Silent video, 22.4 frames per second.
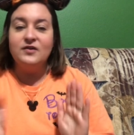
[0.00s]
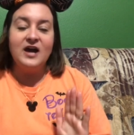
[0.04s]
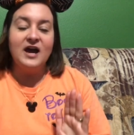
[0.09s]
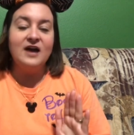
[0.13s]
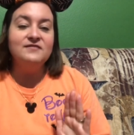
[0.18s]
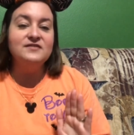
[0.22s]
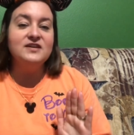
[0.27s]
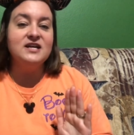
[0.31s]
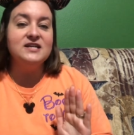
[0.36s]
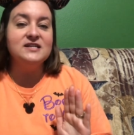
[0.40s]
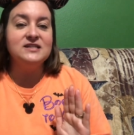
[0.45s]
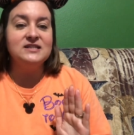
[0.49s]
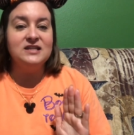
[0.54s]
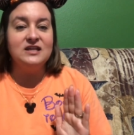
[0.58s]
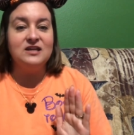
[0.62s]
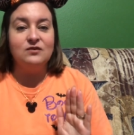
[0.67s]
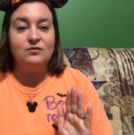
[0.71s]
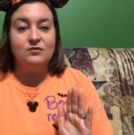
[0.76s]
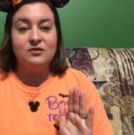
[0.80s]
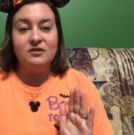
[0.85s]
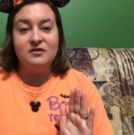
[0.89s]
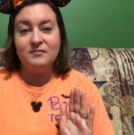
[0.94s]
have not
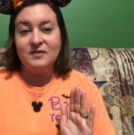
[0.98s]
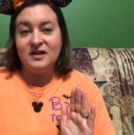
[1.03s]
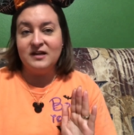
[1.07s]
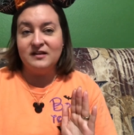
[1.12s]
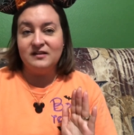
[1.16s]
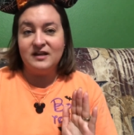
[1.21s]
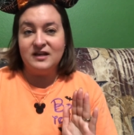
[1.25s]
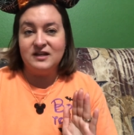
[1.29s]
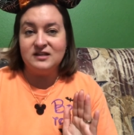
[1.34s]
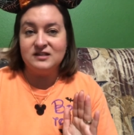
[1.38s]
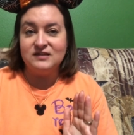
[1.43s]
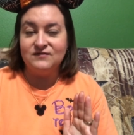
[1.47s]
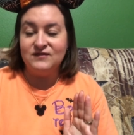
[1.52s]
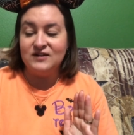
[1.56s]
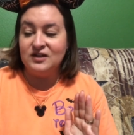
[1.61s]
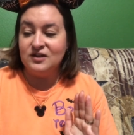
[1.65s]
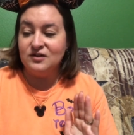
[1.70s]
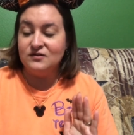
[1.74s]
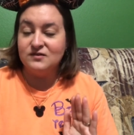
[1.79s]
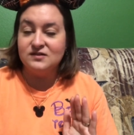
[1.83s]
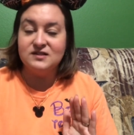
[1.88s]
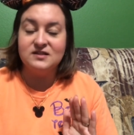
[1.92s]
seen one of my latest
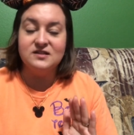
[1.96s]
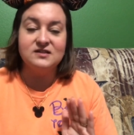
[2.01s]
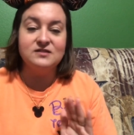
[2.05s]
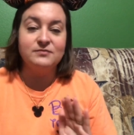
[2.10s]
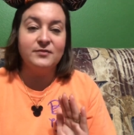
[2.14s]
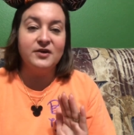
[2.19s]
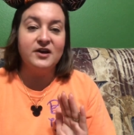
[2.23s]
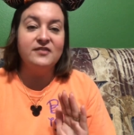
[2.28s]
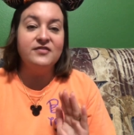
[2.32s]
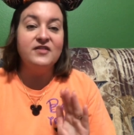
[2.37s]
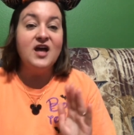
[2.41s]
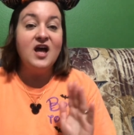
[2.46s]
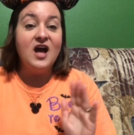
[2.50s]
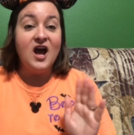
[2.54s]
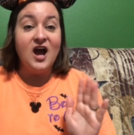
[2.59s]
videos this month,